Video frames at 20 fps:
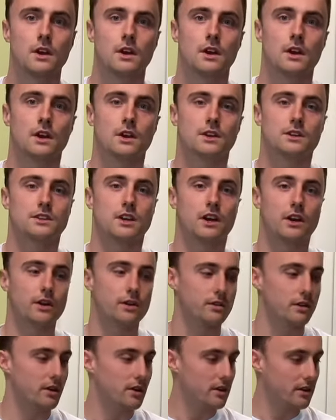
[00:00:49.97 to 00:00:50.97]

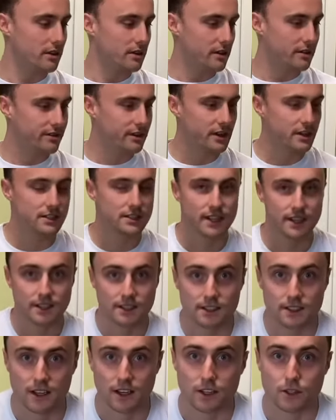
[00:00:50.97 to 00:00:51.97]
So the first
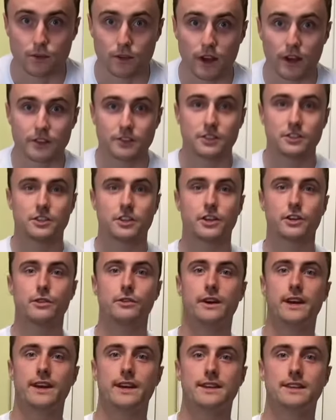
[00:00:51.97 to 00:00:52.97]
exercise we're going to do
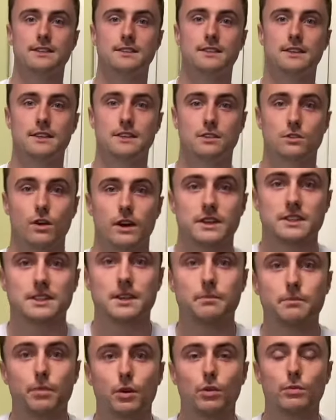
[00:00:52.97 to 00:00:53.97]
is quite
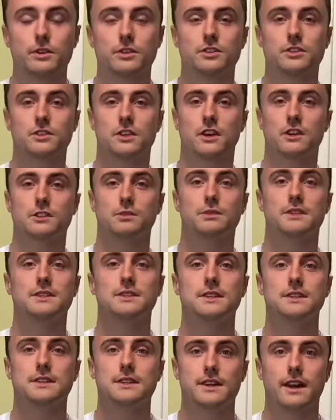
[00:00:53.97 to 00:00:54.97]
simple. We're just going to be
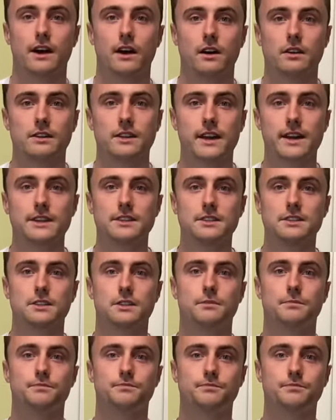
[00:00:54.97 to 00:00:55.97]
sitting at our desk,
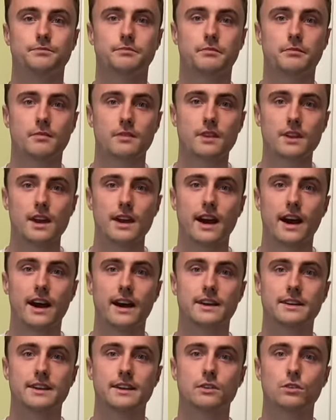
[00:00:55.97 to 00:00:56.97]

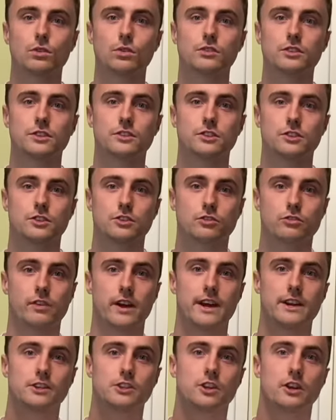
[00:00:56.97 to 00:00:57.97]
and in order to
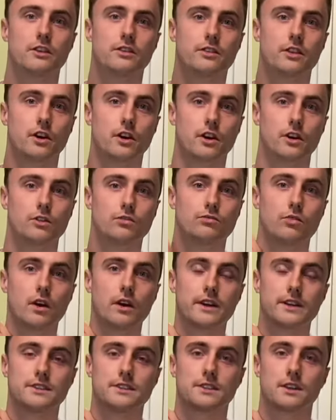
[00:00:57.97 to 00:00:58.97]
stretch the
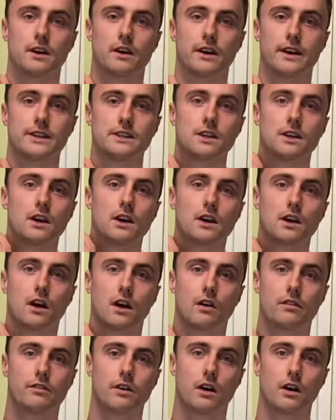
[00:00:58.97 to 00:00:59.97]
right side
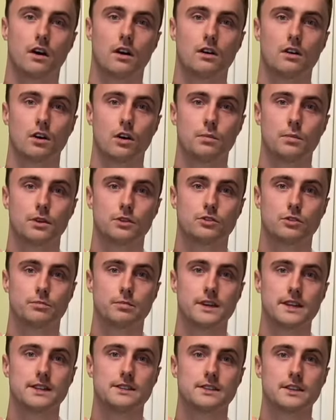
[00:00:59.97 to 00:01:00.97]
of our upper
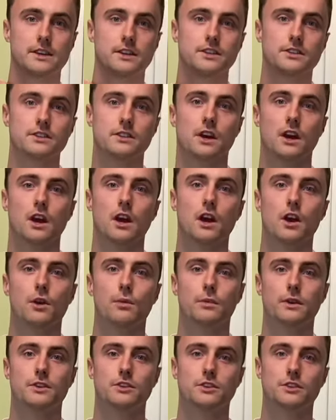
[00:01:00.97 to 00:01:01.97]
trapezius,
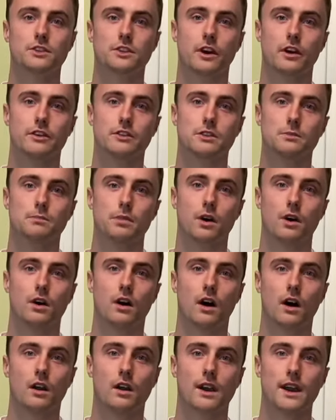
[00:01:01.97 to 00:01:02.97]
we're just going to put
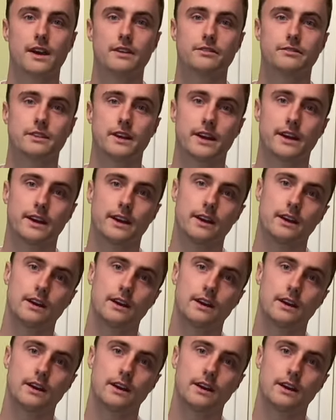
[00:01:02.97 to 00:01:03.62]
our left ear